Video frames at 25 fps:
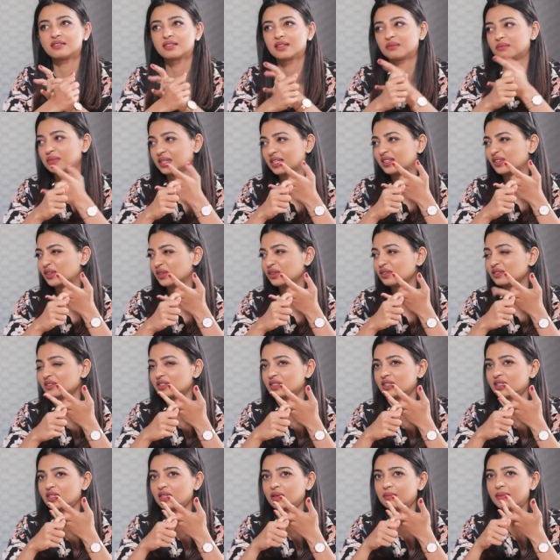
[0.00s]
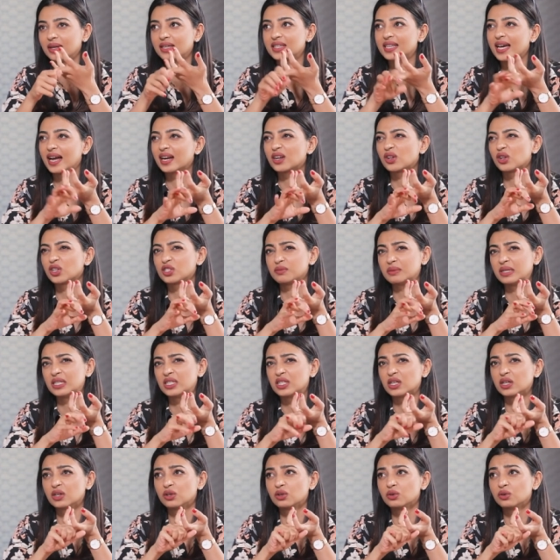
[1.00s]
something, you know. Yeah. My dad calls me
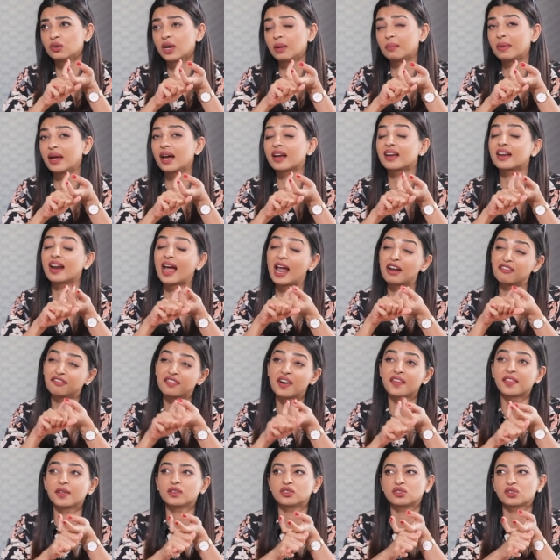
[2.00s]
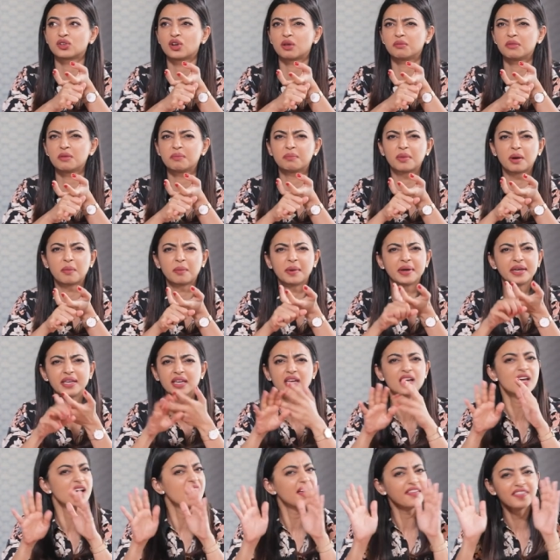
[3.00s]
Dingu, and my grandfather used to call me
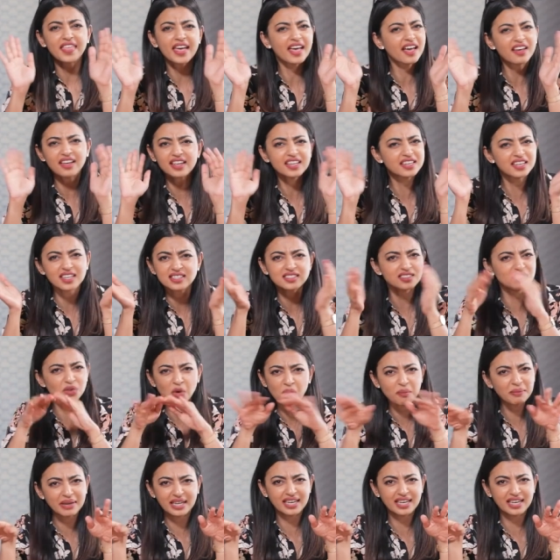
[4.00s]
Babai. It has no